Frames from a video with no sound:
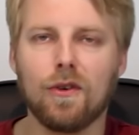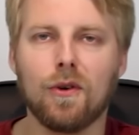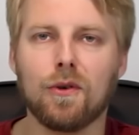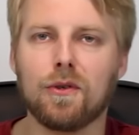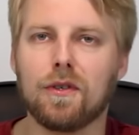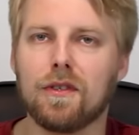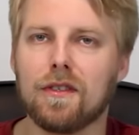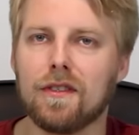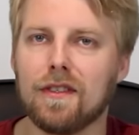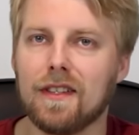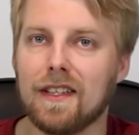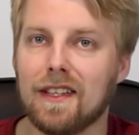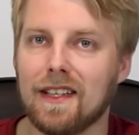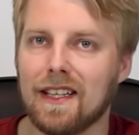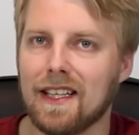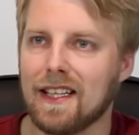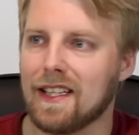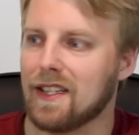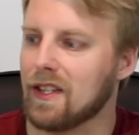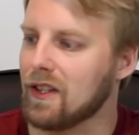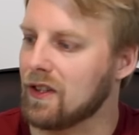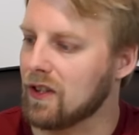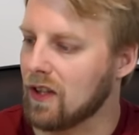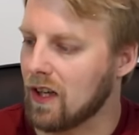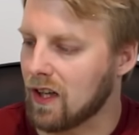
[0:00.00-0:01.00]
no
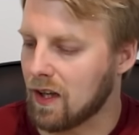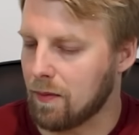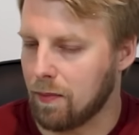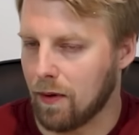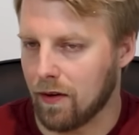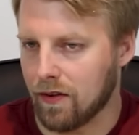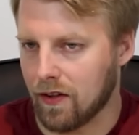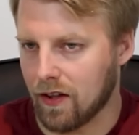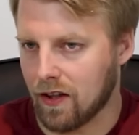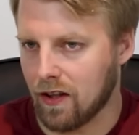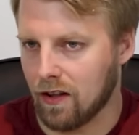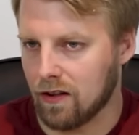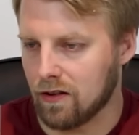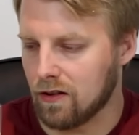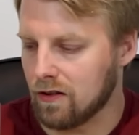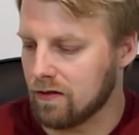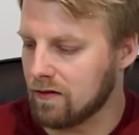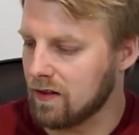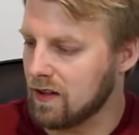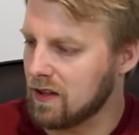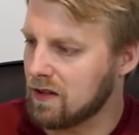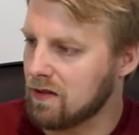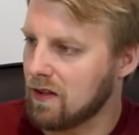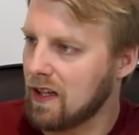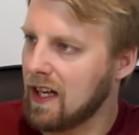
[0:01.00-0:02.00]
need to talk about the color.
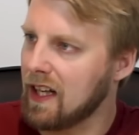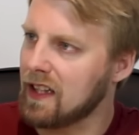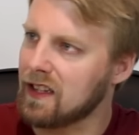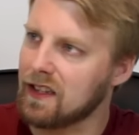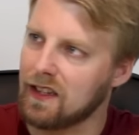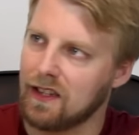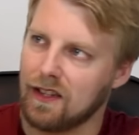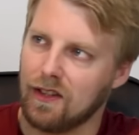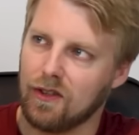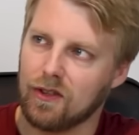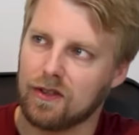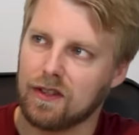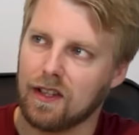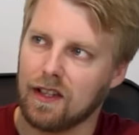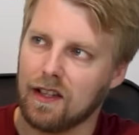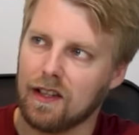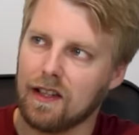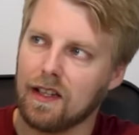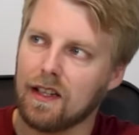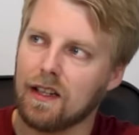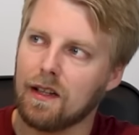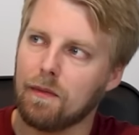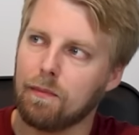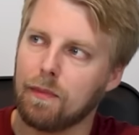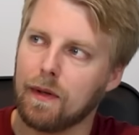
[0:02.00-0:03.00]
This actually looks a
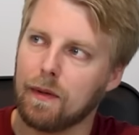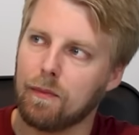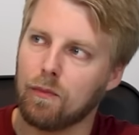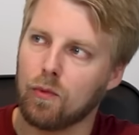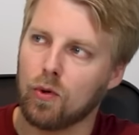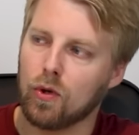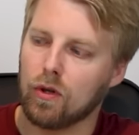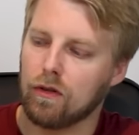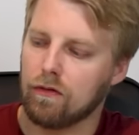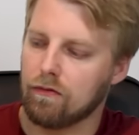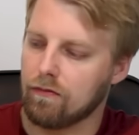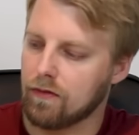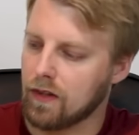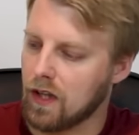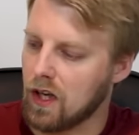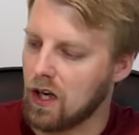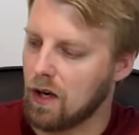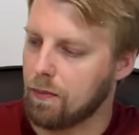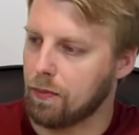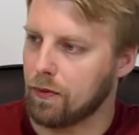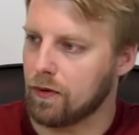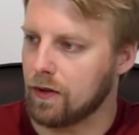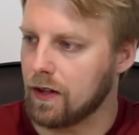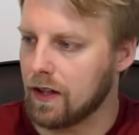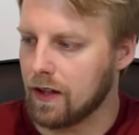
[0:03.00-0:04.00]
little bit more
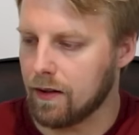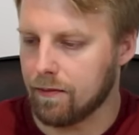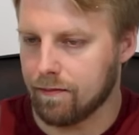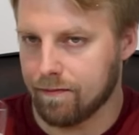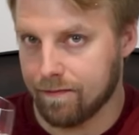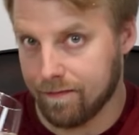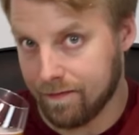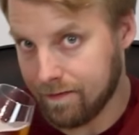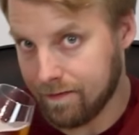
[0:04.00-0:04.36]
coppery.